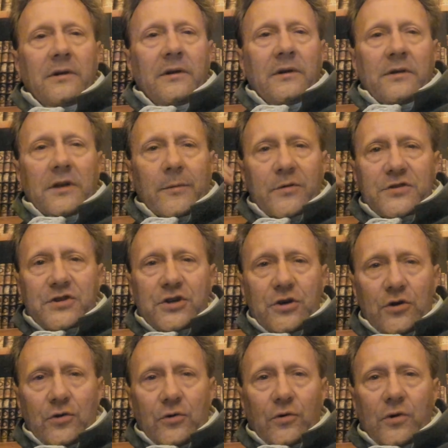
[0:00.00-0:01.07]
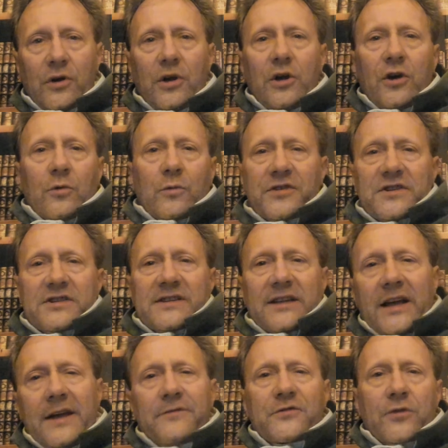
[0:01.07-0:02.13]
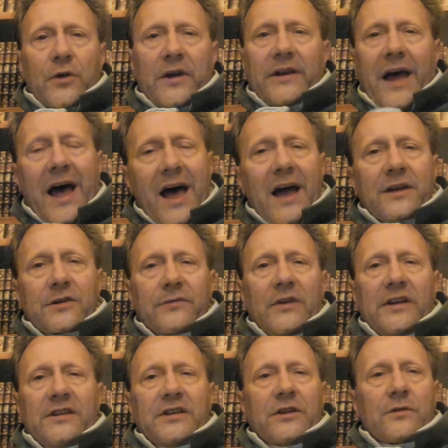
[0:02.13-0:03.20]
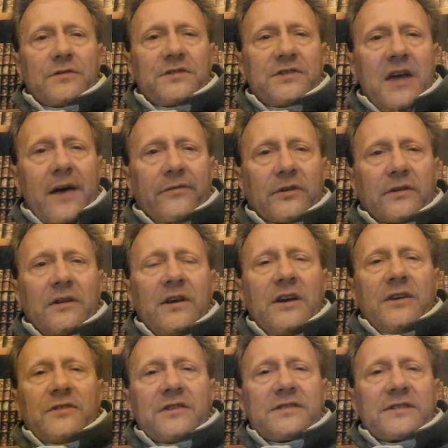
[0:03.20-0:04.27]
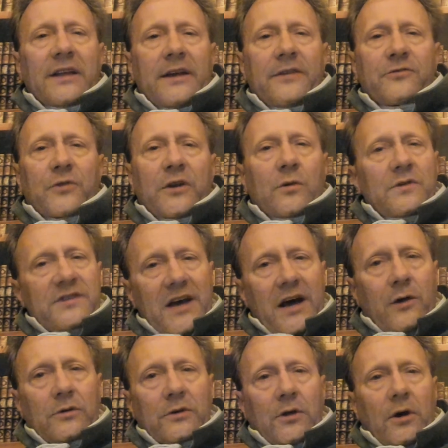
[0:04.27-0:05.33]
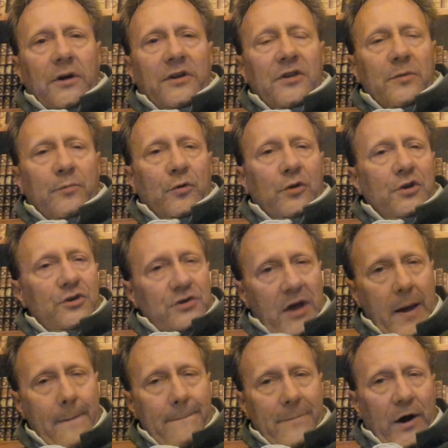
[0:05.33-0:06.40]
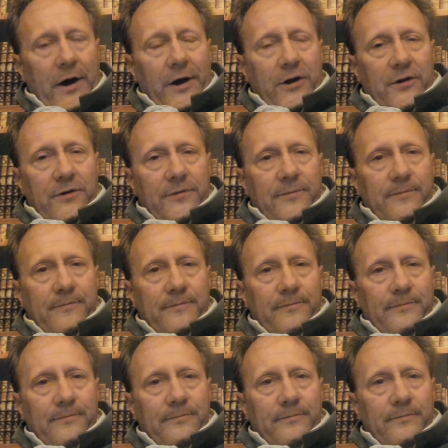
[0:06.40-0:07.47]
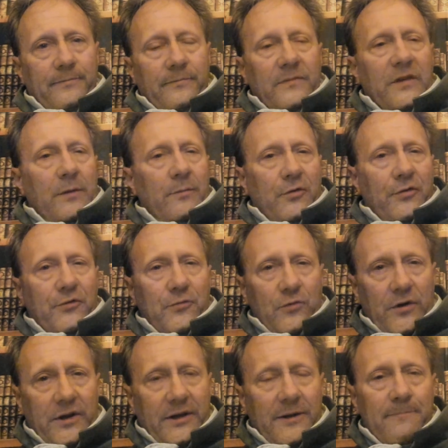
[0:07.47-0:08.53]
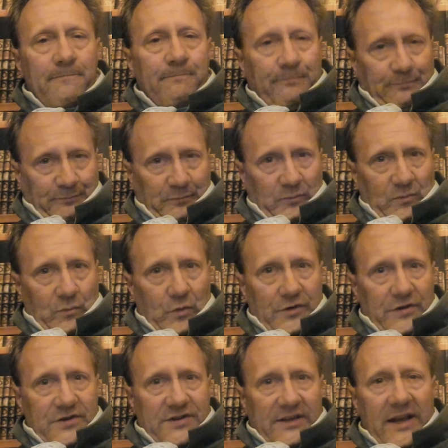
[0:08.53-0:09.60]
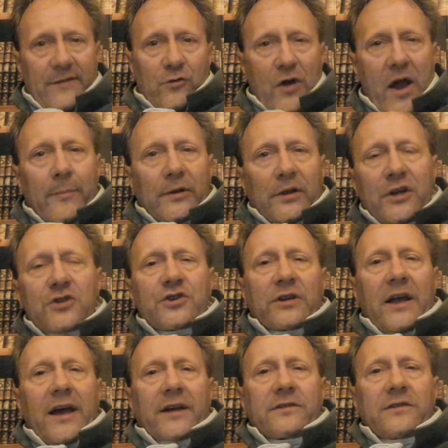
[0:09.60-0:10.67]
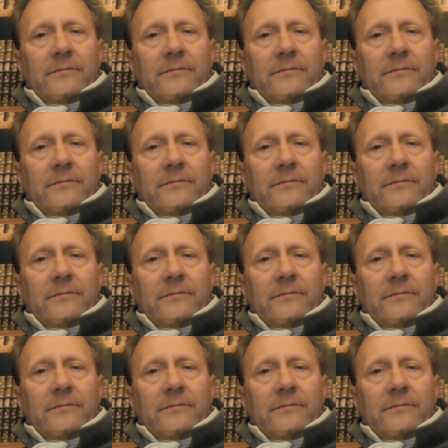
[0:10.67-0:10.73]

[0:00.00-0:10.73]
Number 2, with the Slave Trade Act of 1807, the slave trade was outlawed in the British Empire. Number 3, with the Slavery Abolition Act